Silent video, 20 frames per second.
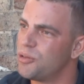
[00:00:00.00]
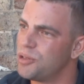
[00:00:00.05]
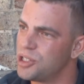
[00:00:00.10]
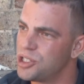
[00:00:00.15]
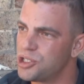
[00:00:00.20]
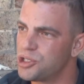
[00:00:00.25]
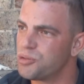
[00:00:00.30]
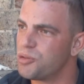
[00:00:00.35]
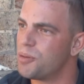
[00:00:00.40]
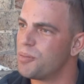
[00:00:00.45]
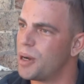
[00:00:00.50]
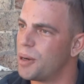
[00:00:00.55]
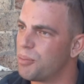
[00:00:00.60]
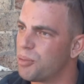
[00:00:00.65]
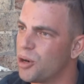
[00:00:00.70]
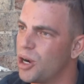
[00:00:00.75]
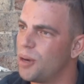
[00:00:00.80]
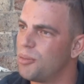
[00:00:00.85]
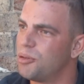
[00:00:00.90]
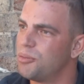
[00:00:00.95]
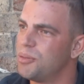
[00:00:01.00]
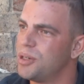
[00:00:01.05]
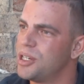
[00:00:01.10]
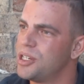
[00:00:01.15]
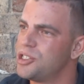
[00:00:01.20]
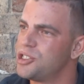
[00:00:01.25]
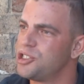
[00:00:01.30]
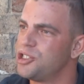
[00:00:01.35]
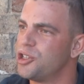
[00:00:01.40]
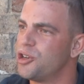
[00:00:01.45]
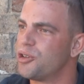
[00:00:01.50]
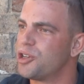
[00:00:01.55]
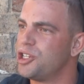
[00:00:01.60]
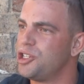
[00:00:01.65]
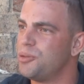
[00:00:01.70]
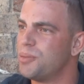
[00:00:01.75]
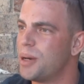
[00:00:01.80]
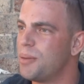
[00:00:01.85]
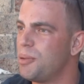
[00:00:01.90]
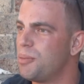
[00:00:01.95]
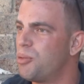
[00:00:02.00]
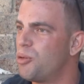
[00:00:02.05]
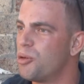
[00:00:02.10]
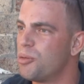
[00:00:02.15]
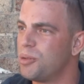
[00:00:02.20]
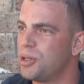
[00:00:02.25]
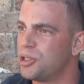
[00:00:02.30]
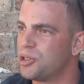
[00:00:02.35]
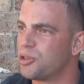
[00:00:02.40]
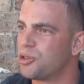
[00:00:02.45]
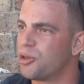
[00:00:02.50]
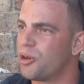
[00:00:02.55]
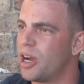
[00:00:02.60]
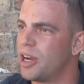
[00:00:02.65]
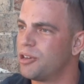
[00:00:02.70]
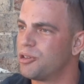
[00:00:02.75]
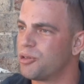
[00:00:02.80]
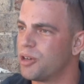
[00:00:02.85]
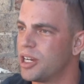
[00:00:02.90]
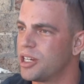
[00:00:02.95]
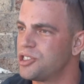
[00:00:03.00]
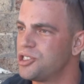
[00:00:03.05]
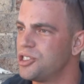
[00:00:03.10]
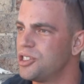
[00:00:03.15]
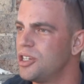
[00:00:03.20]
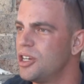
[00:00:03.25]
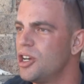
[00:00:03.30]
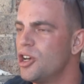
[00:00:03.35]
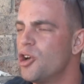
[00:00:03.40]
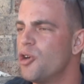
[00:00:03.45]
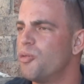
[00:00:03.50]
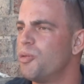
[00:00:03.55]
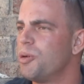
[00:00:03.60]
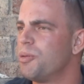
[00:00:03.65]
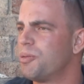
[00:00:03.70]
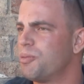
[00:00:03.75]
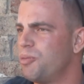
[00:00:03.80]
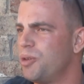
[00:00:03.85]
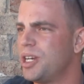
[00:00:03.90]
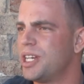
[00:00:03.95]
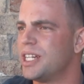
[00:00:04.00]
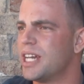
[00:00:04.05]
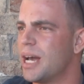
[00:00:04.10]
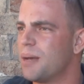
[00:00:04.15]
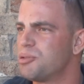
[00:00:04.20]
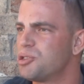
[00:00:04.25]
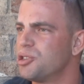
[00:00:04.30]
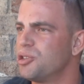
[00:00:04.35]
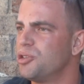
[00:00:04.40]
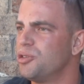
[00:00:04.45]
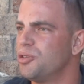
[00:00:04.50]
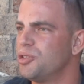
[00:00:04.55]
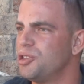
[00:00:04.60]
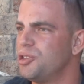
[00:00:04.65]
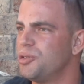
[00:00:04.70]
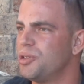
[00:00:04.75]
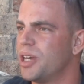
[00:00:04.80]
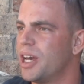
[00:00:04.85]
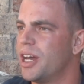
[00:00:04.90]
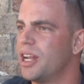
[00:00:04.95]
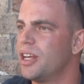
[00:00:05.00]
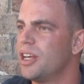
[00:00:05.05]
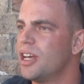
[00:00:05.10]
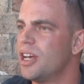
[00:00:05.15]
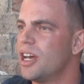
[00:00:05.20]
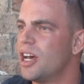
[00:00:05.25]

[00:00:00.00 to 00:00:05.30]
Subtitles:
this is what my problem is, can you maybe point me in the right direction? We can absolutely do that.